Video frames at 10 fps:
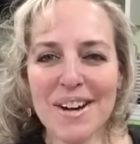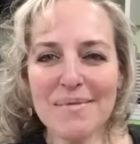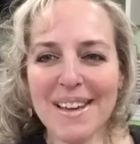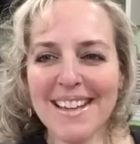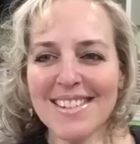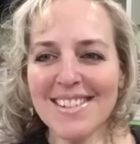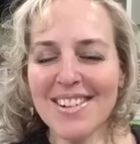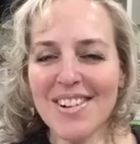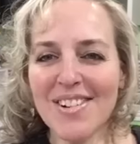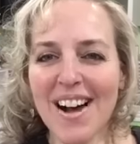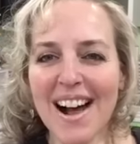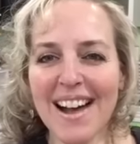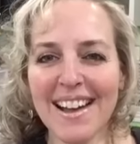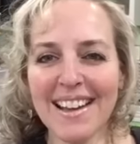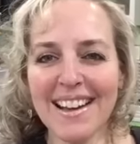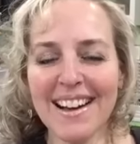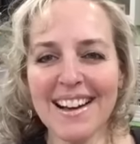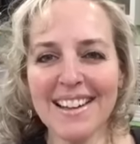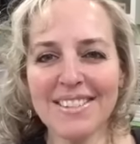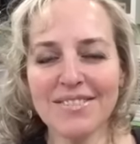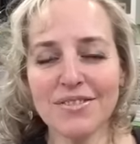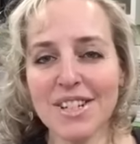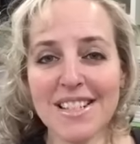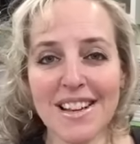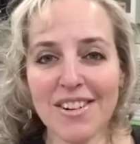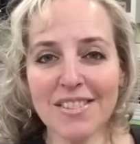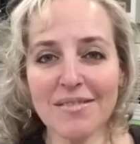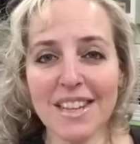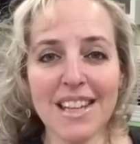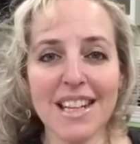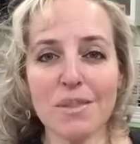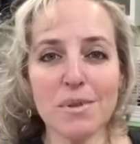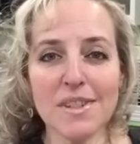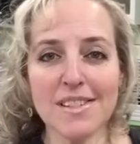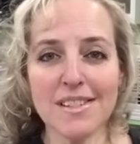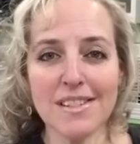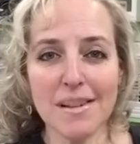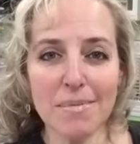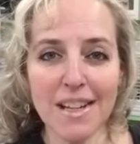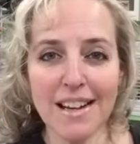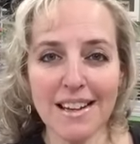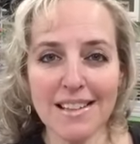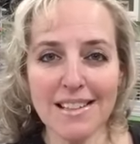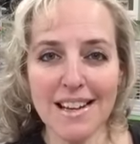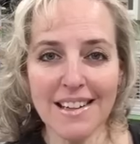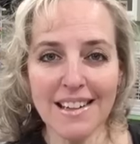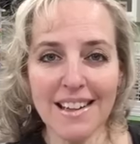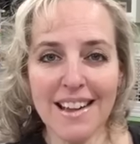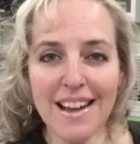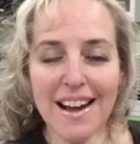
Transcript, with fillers: um, and so I uh, freaked out thinking it was something I had done.